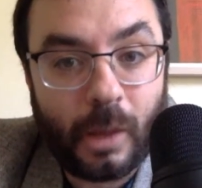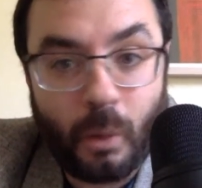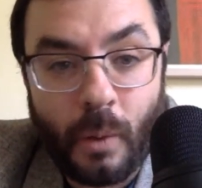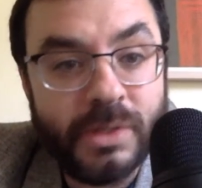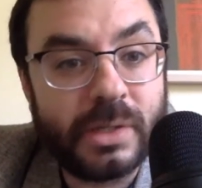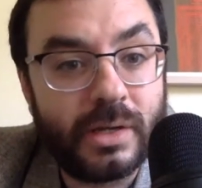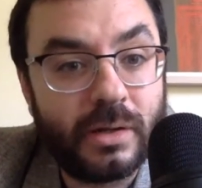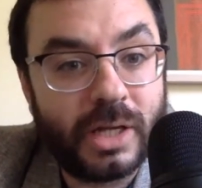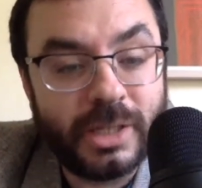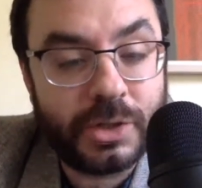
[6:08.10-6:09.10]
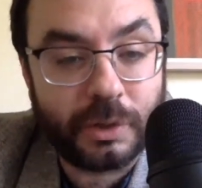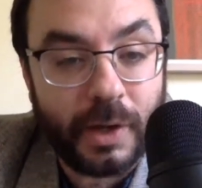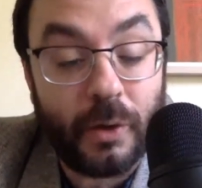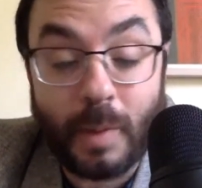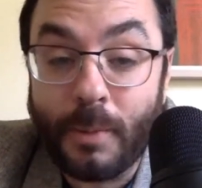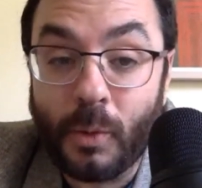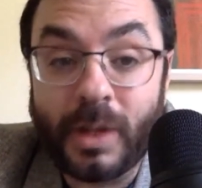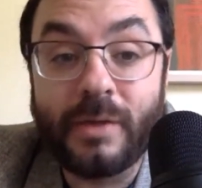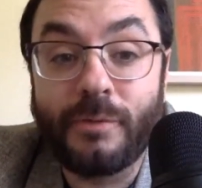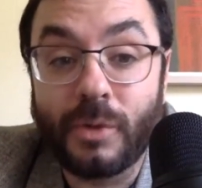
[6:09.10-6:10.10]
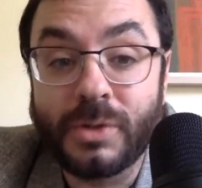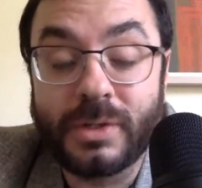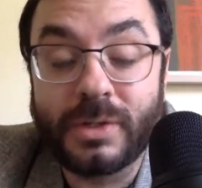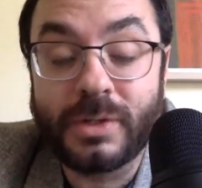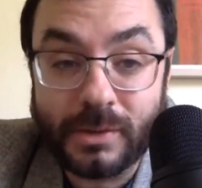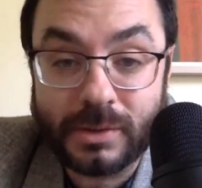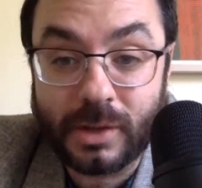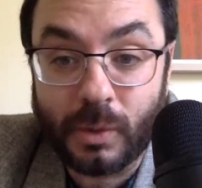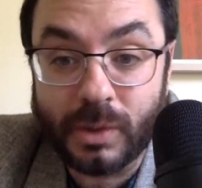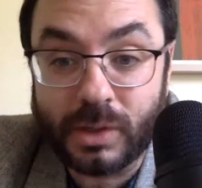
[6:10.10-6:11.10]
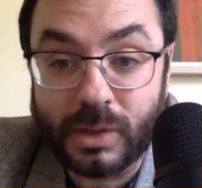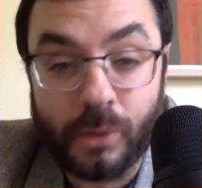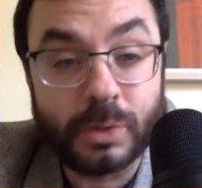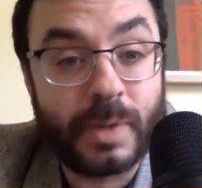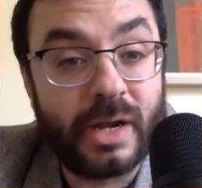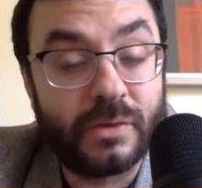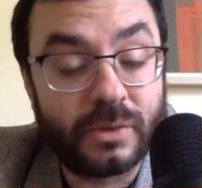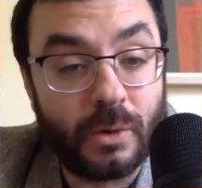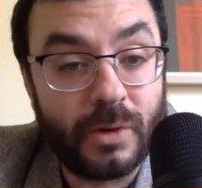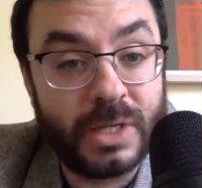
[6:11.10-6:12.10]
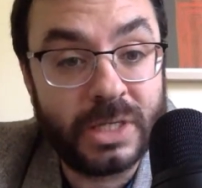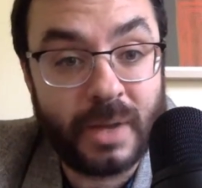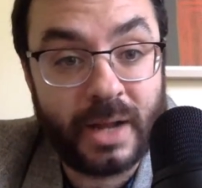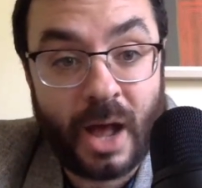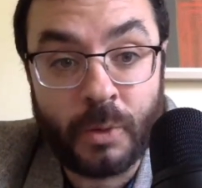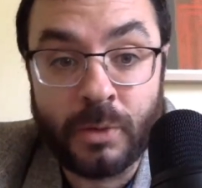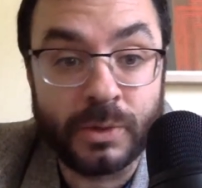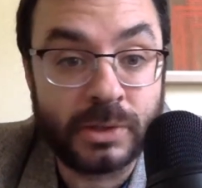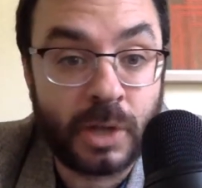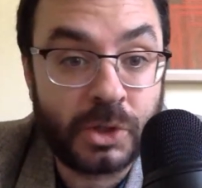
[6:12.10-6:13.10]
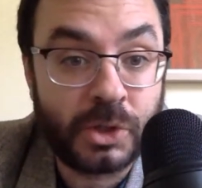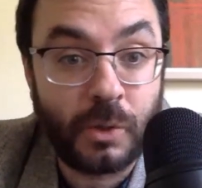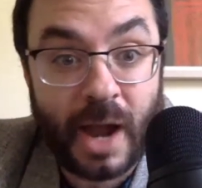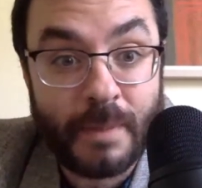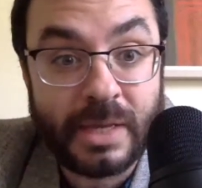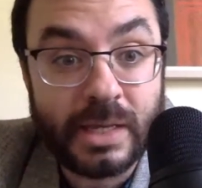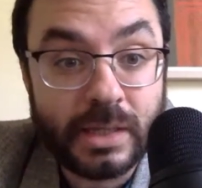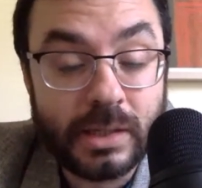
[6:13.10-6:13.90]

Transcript: What was it initially? Remember when he first announced there was a whole spate of stories about how he was touchy-grabby,